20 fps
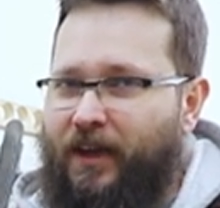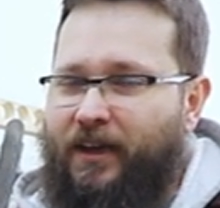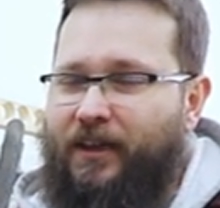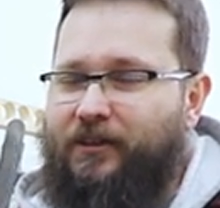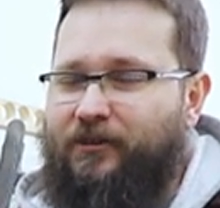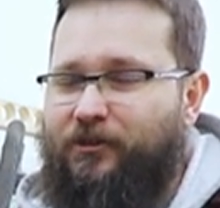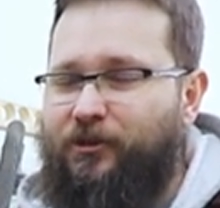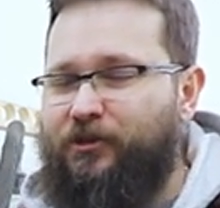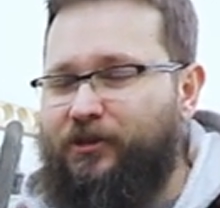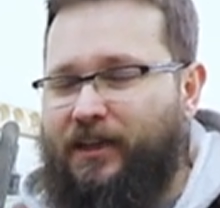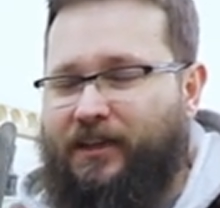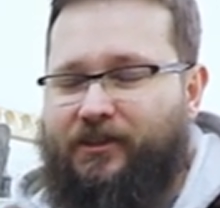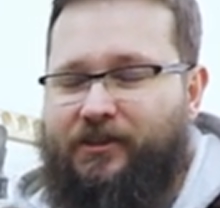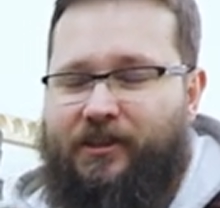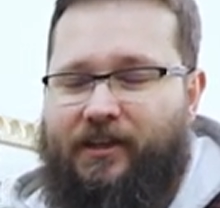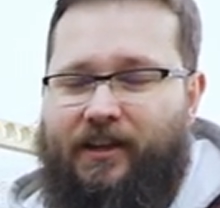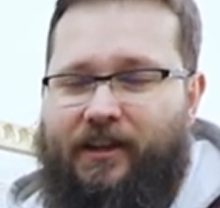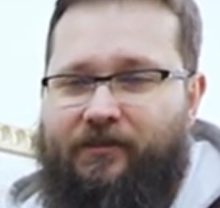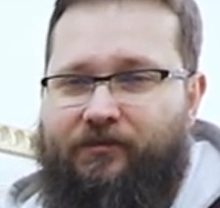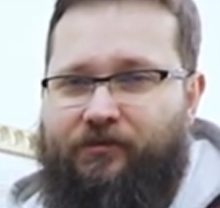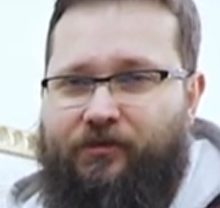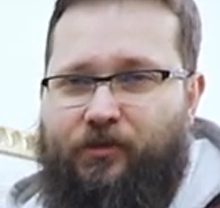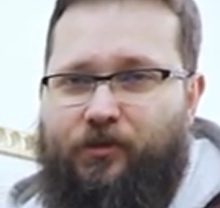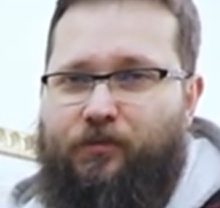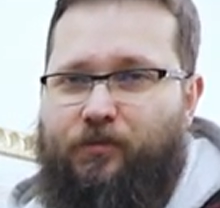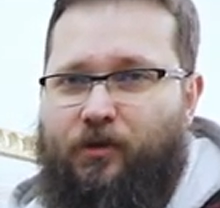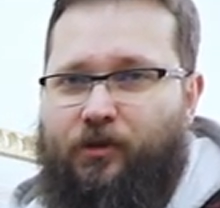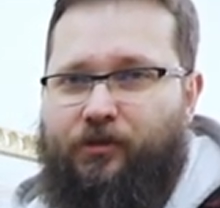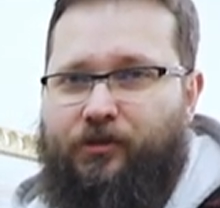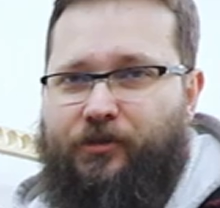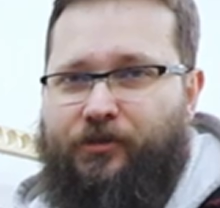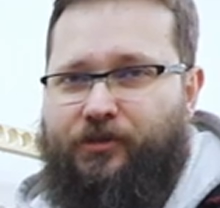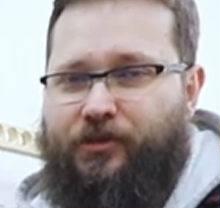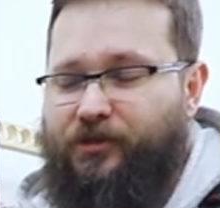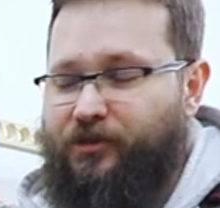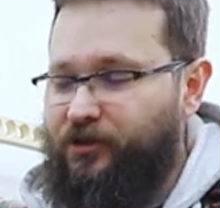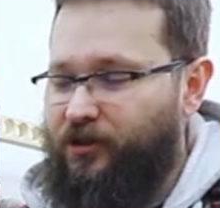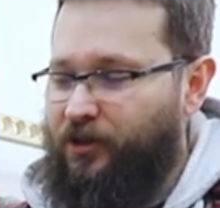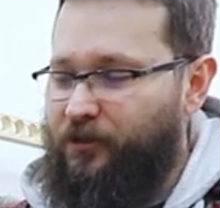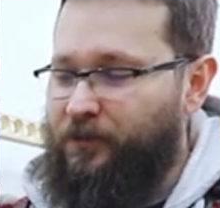It does actually have a few more
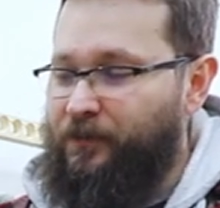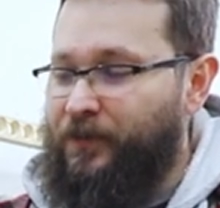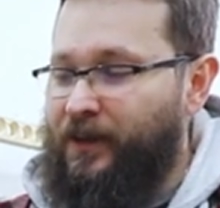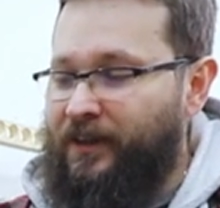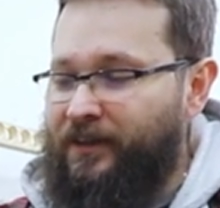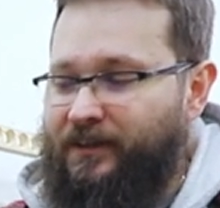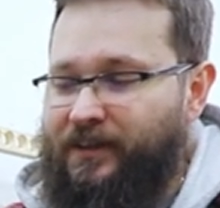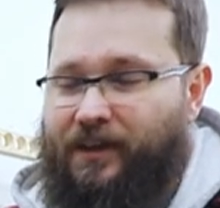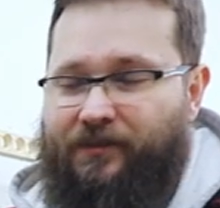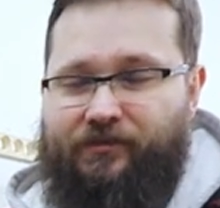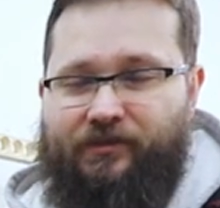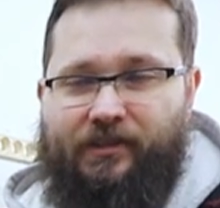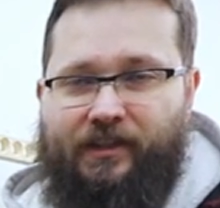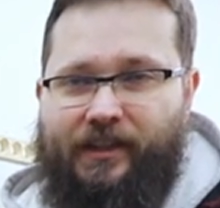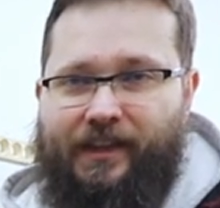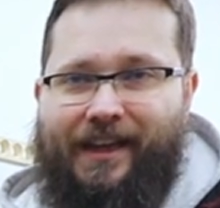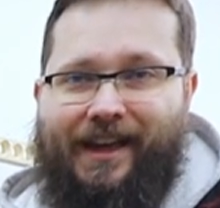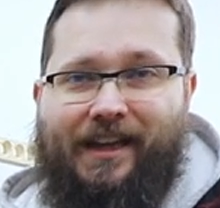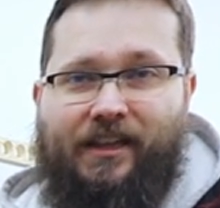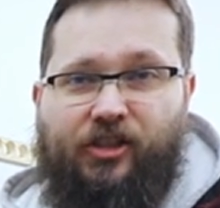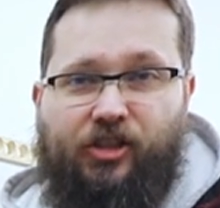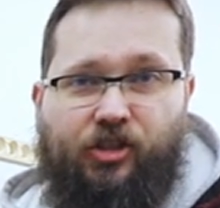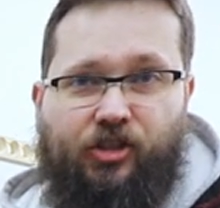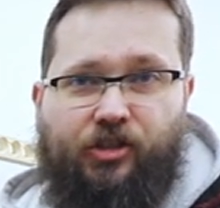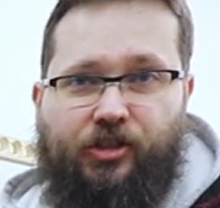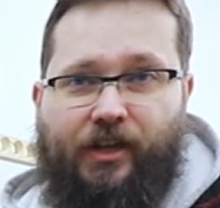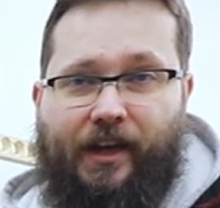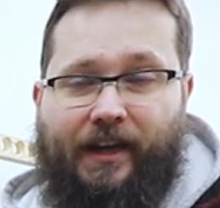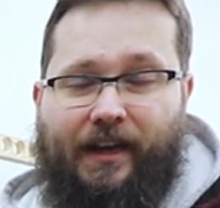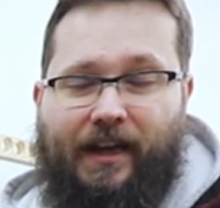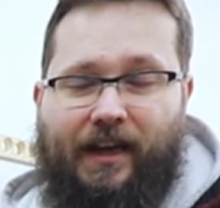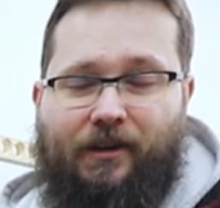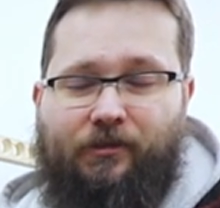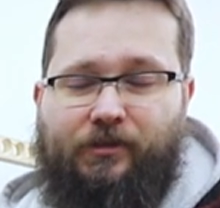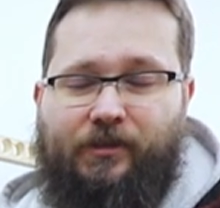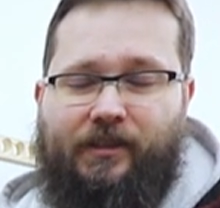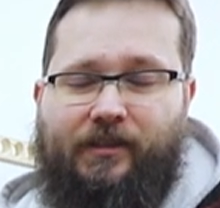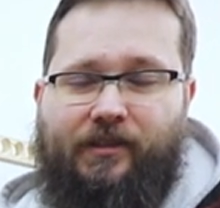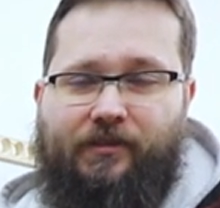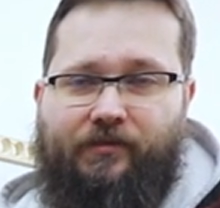uses, so definitely check
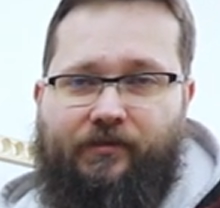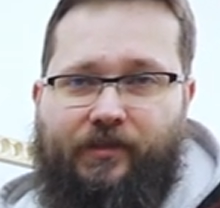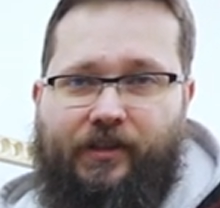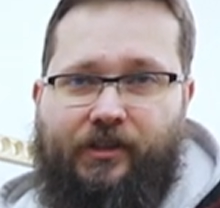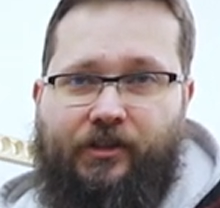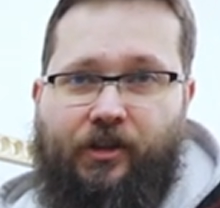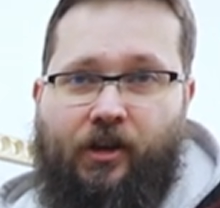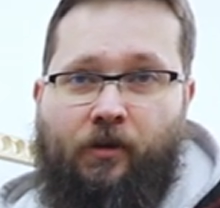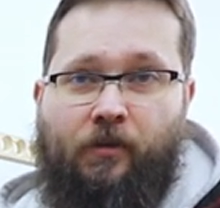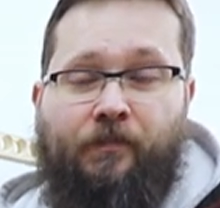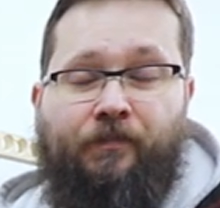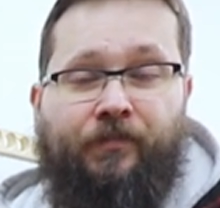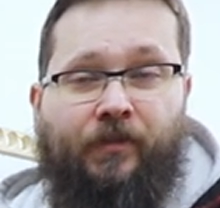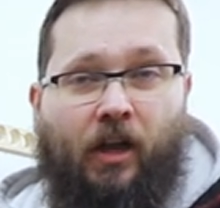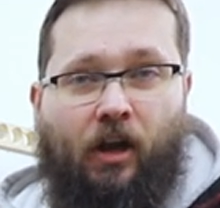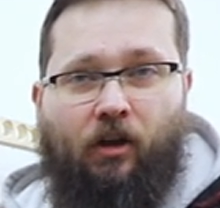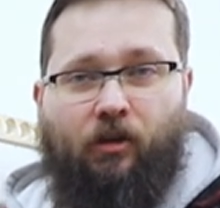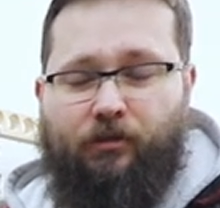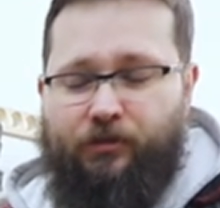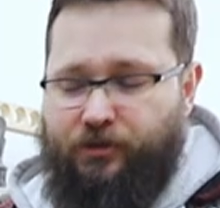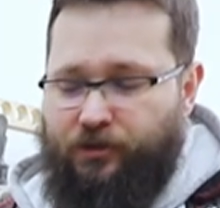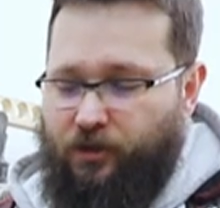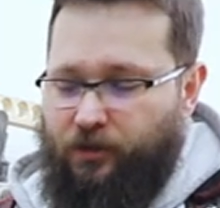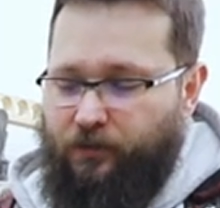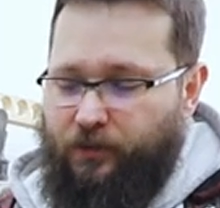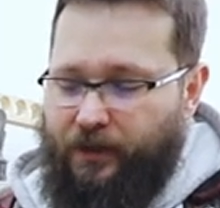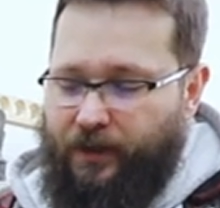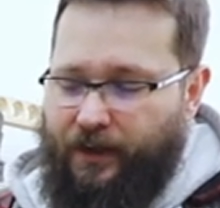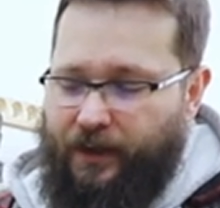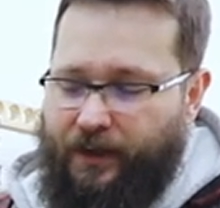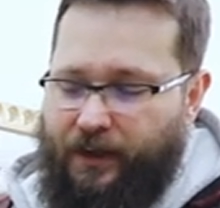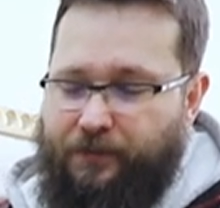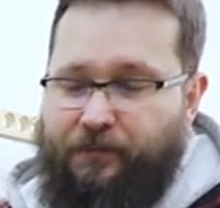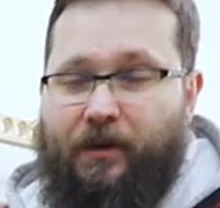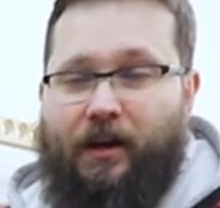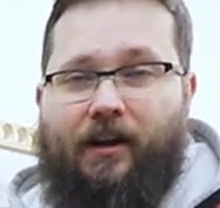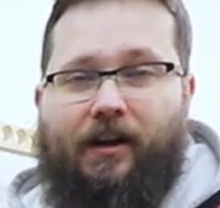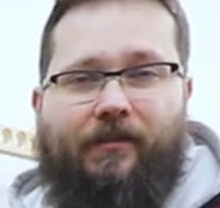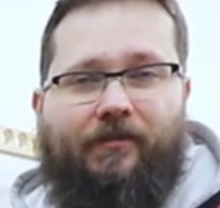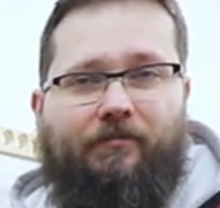out the video. Also,
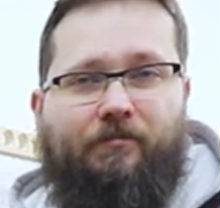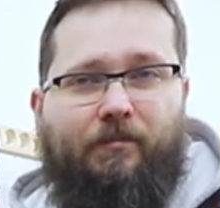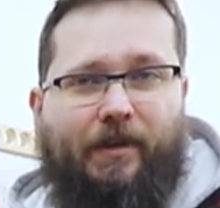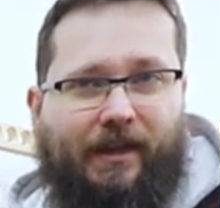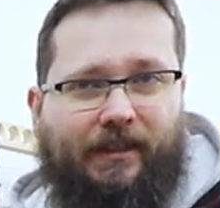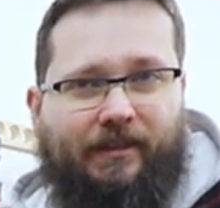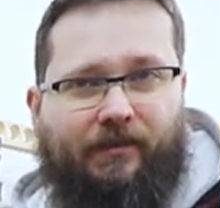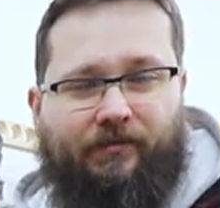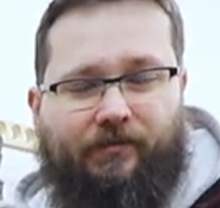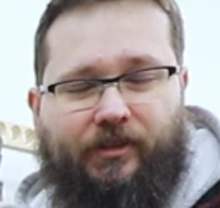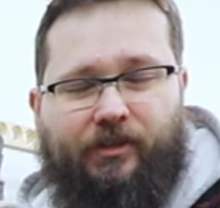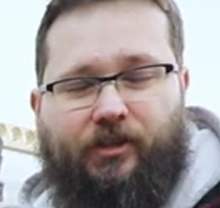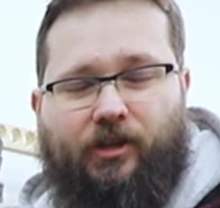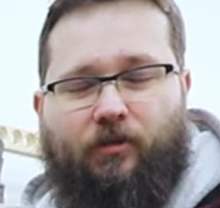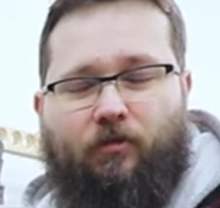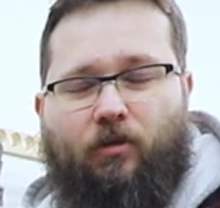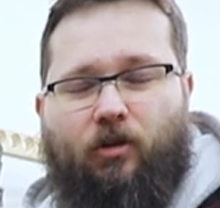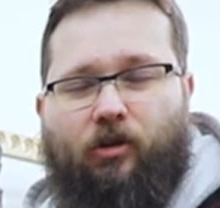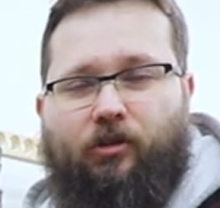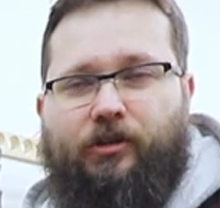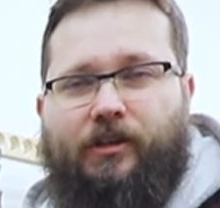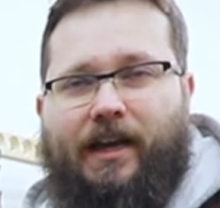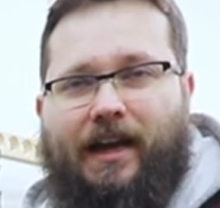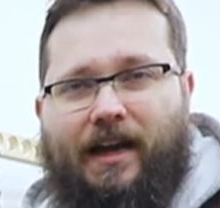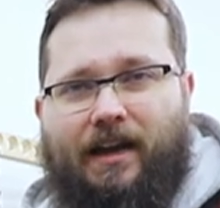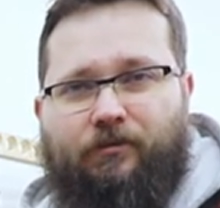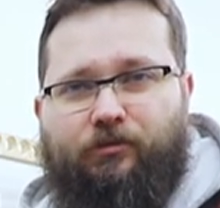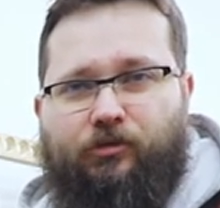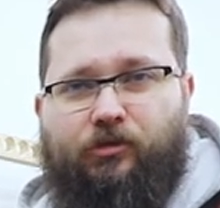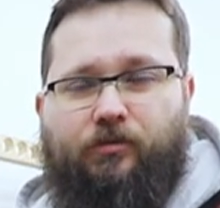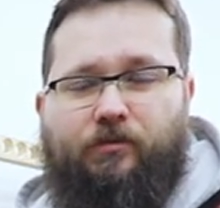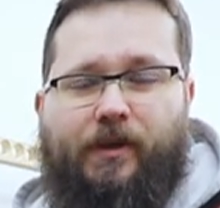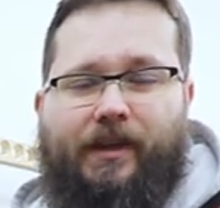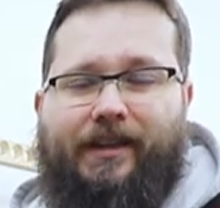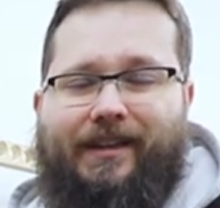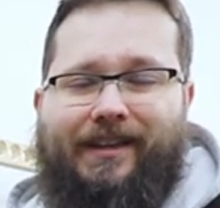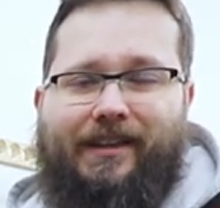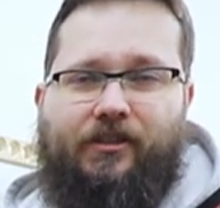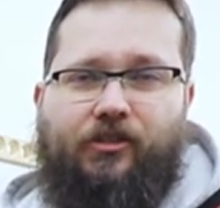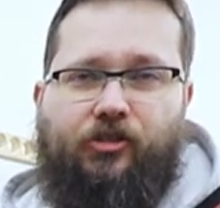I made a video on how to
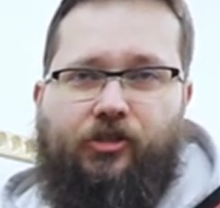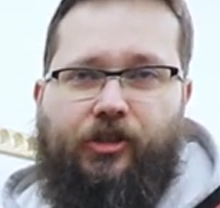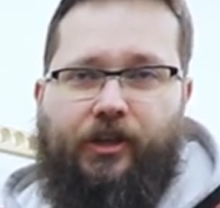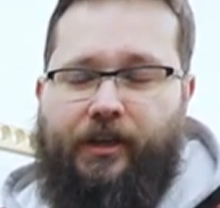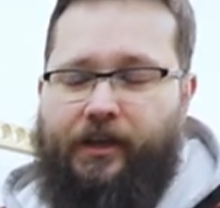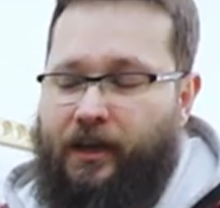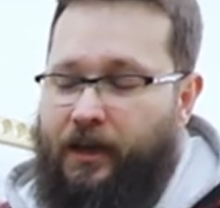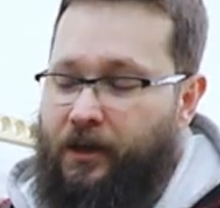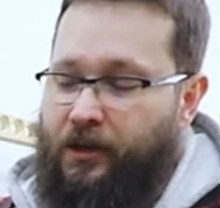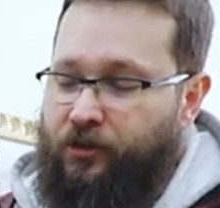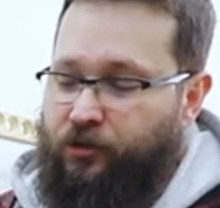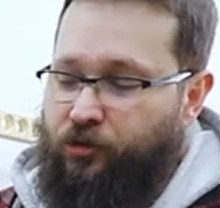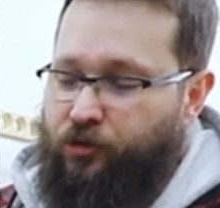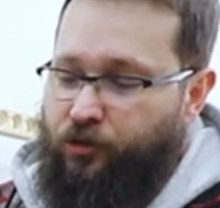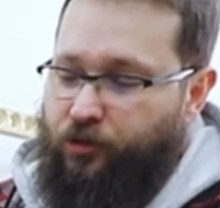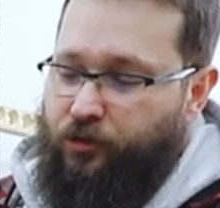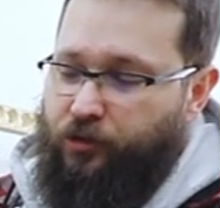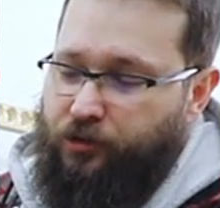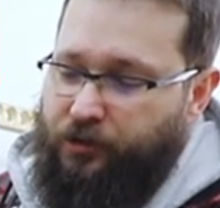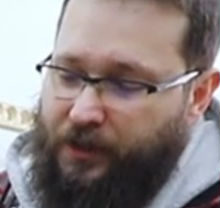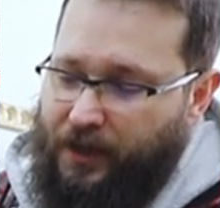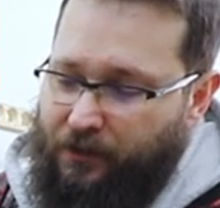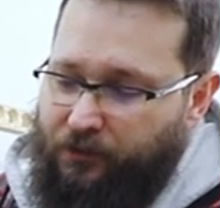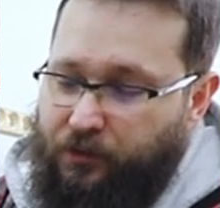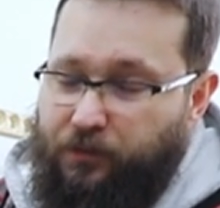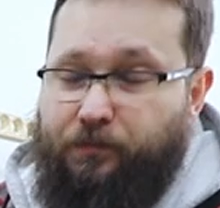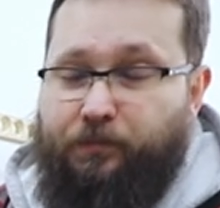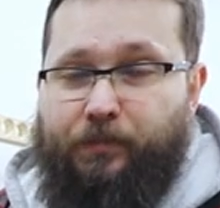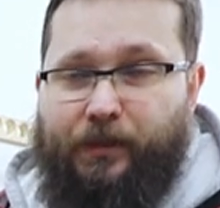make a jig to cut out